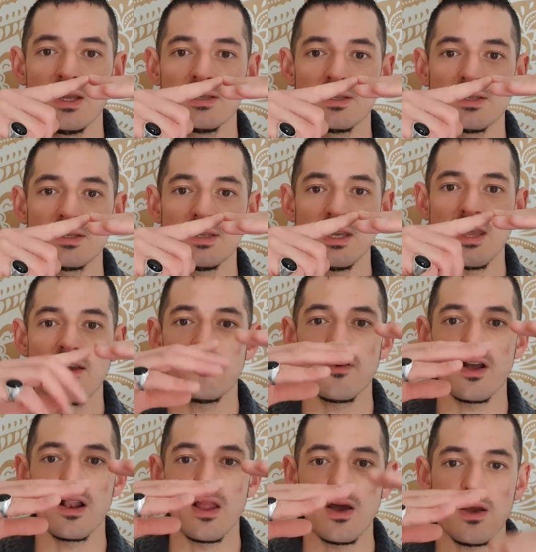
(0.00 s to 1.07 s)
to see if I
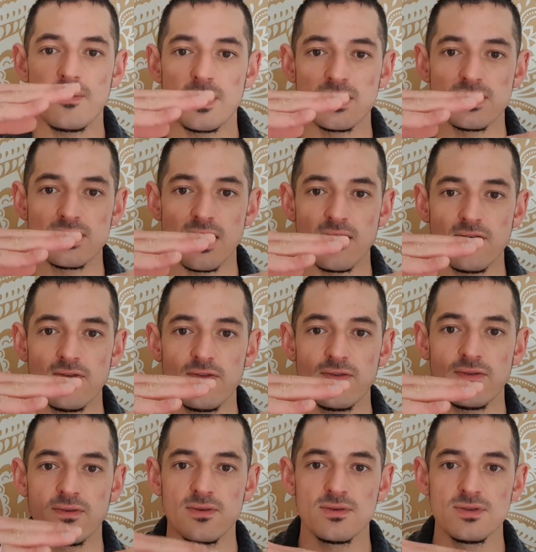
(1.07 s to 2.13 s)
lure myself
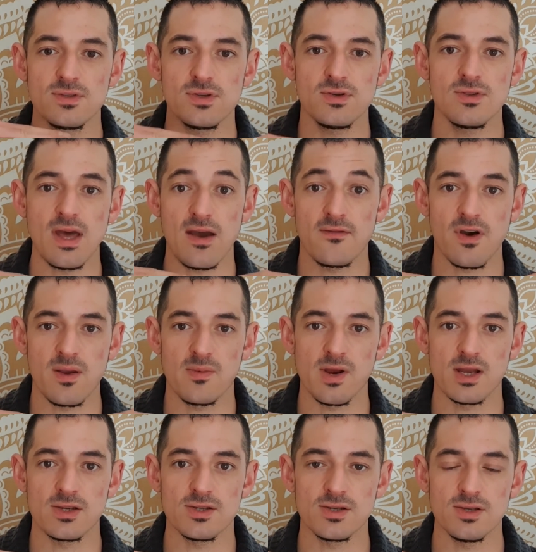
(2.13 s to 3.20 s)
to that
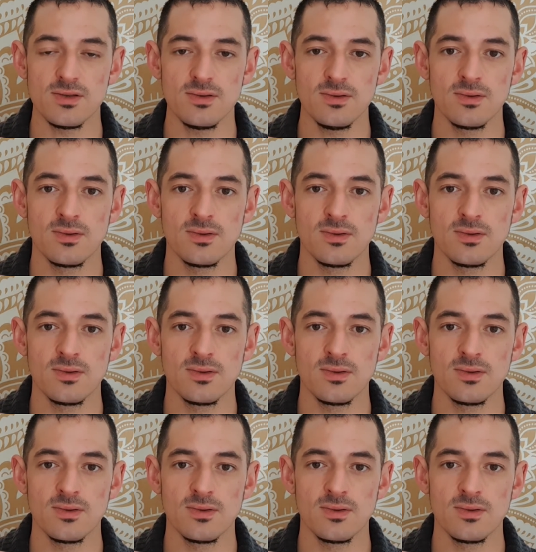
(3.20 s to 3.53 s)
vibration